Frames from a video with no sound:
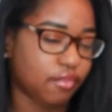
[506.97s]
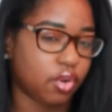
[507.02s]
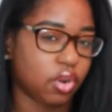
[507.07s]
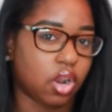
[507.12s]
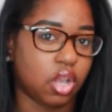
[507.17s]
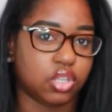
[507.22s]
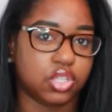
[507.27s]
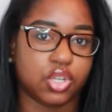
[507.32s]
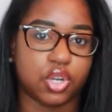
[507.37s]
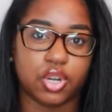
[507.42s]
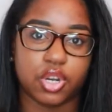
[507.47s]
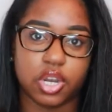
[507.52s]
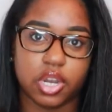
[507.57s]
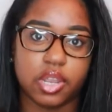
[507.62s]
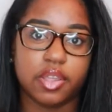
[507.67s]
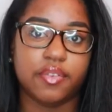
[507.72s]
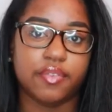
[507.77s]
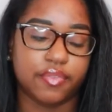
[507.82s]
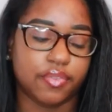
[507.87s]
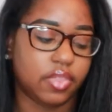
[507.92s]
for an
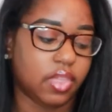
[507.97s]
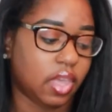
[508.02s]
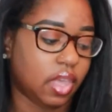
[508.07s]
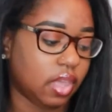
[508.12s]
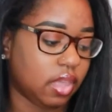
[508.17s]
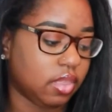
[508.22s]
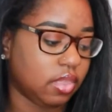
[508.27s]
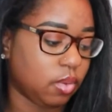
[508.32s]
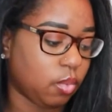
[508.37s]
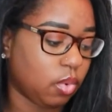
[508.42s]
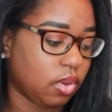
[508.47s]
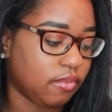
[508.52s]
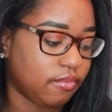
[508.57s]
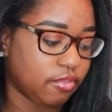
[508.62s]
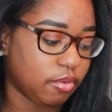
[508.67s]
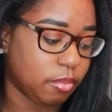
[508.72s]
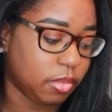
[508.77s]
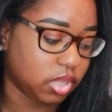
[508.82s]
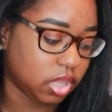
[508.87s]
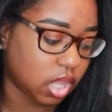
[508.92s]
alternative, the one
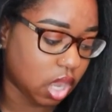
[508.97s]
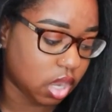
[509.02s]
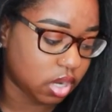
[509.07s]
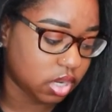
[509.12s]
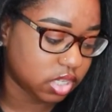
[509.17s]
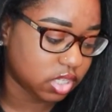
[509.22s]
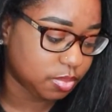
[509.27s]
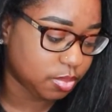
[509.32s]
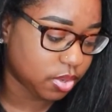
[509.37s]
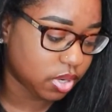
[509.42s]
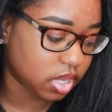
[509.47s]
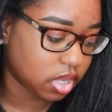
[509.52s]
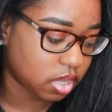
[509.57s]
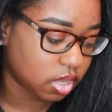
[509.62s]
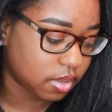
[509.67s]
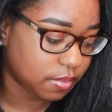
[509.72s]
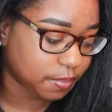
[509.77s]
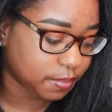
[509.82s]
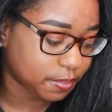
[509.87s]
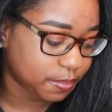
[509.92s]
from Milani is pretty
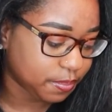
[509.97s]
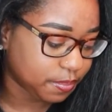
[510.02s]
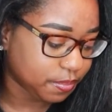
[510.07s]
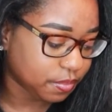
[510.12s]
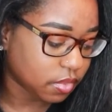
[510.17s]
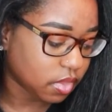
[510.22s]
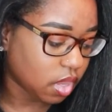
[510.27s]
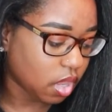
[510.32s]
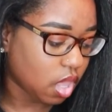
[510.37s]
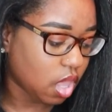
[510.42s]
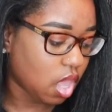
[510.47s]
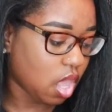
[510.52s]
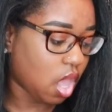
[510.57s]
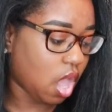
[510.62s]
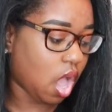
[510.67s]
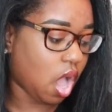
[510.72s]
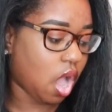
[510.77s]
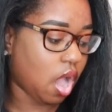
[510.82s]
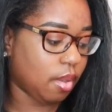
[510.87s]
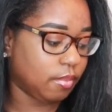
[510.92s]
good.
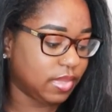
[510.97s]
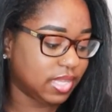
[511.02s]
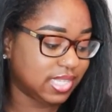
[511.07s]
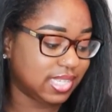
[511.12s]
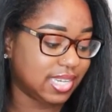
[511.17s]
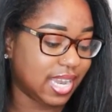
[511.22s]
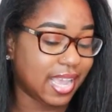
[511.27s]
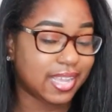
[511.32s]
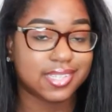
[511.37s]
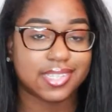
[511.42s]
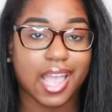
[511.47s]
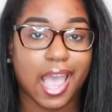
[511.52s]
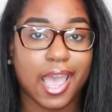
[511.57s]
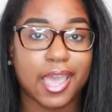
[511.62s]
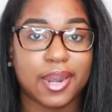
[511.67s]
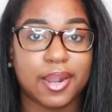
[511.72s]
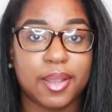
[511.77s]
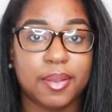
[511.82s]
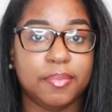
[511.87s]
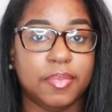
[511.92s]
This next
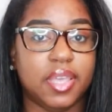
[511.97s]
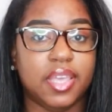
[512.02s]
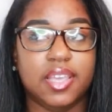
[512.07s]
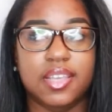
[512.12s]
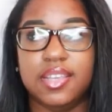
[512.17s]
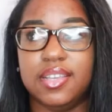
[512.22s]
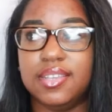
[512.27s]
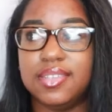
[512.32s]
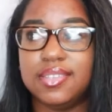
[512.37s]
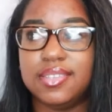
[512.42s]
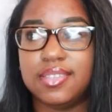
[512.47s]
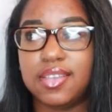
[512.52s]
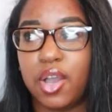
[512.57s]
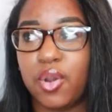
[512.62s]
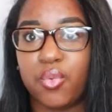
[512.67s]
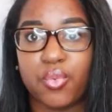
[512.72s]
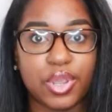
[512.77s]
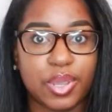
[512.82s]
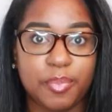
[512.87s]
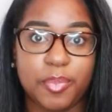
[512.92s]
item is
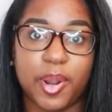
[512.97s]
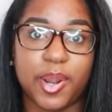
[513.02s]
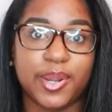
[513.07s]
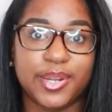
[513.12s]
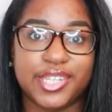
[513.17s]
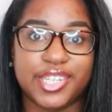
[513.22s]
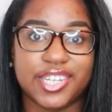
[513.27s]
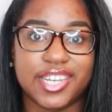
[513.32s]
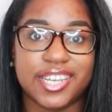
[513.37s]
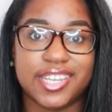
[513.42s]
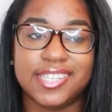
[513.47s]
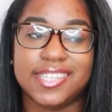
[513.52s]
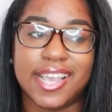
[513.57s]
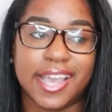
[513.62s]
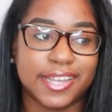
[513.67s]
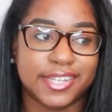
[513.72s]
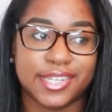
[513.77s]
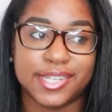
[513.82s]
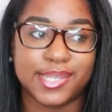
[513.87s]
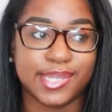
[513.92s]
a repurchase.
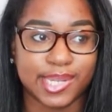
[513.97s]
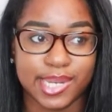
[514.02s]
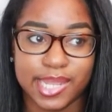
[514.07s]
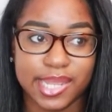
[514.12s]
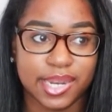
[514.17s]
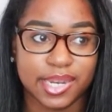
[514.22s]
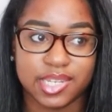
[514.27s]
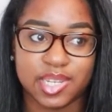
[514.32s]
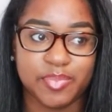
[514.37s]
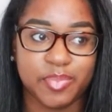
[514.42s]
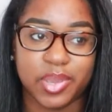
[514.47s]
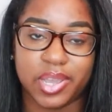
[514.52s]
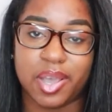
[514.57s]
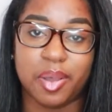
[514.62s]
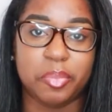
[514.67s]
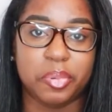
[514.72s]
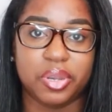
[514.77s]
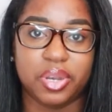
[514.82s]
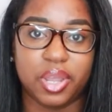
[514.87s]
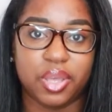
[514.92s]
I just needed to pick
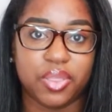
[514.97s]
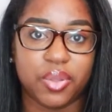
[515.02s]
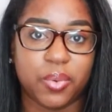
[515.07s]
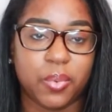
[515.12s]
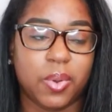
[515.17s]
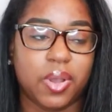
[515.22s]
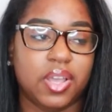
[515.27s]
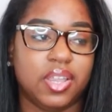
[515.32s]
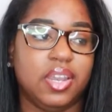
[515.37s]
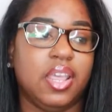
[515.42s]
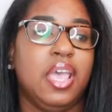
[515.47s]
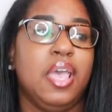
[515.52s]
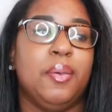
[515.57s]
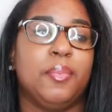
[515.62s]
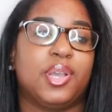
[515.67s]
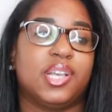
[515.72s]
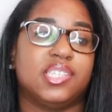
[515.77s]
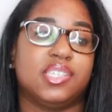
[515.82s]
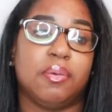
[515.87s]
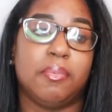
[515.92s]
up another one
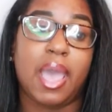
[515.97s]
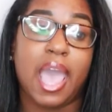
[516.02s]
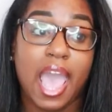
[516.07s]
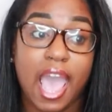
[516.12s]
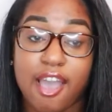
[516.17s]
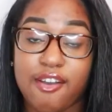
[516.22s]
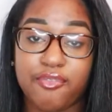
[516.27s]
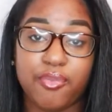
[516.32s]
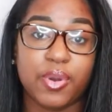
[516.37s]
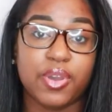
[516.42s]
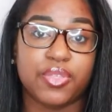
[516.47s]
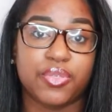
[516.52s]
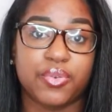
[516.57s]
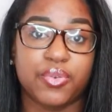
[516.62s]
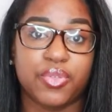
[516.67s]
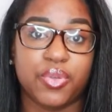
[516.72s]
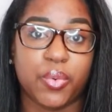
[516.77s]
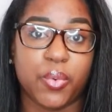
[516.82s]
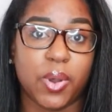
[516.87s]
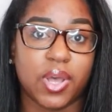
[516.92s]
because I'm halfway
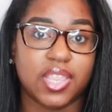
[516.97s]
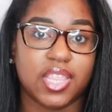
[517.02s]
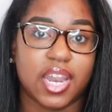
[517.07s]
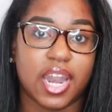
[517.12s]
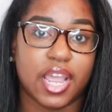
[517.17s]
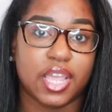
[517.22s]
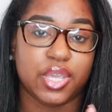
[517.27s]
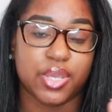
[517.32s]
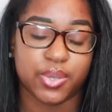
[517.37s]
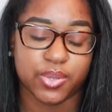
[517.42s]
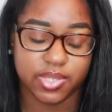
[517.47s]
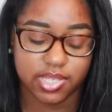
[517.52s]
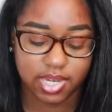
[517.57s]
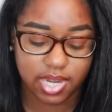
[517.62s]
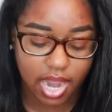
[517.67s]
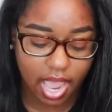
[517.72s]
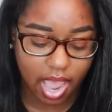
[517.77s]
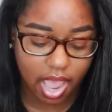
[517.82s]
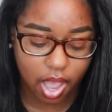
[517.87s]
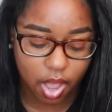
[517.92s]
through the one that I use
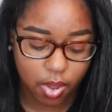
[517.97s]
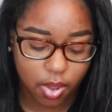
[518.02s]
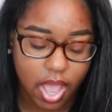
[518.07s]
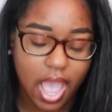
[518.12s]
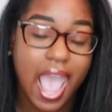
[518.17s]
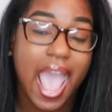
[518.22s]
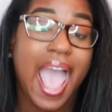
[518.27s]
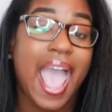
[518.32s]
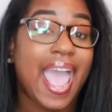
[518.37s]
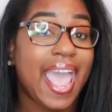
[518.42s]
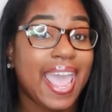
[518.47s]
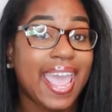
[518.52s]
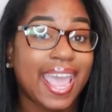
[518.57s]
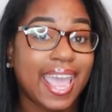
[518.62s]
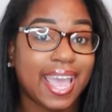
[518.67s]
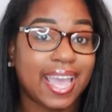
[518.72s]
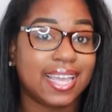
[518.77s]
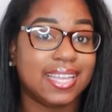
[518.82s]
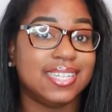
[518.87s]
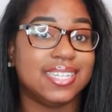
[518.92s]
now.
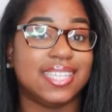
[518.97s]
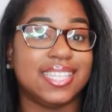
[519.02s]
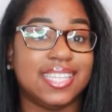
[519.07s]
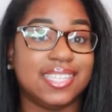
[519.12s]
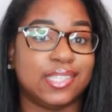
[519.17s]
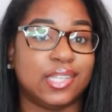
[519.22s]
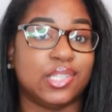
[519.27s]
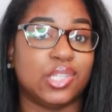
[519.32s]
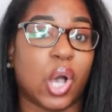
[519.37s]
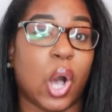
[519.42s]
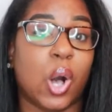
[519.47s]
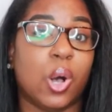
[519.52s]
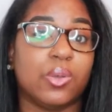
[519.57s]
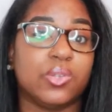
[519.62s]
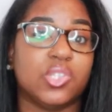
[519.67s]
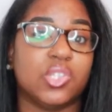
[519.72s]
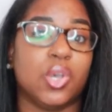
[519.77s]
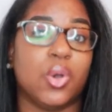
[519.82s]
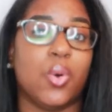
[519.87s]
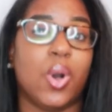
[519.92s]
And this is
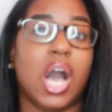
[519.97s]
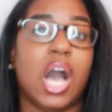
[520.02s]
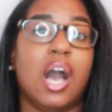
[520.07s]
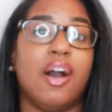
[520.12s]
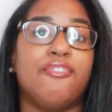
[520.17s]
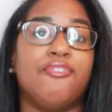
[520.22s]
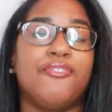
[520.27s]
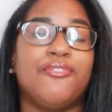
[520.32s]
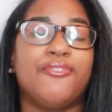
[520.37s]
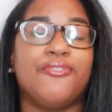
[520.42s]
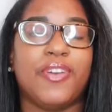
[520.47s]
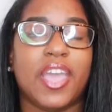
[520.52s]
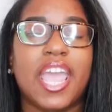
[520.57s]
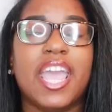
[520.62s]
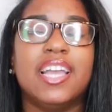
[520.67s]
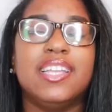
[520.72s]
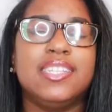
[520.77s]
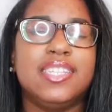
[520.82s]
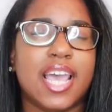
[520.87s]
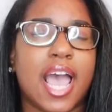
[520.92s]
also a
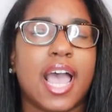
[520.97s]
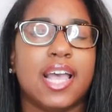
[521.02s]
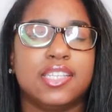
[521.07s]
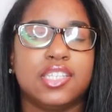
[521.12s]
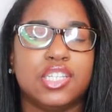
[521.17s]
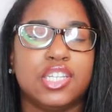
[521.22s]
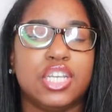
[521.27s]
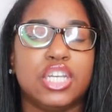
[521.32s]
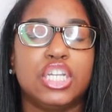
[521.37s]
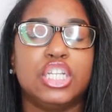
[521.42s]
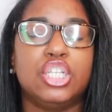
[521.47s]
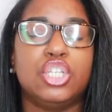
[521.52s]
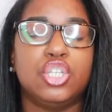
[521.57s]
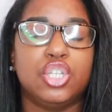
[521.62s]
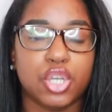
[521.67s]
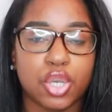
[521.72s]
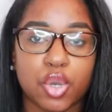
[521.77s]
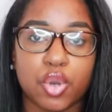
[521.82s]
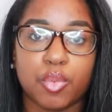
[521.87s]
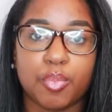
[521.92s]
fantastic
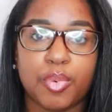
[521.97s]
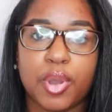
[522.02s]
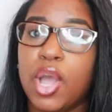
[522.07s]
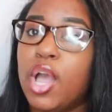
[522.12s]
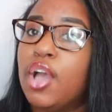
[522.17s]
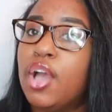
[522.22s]
dupe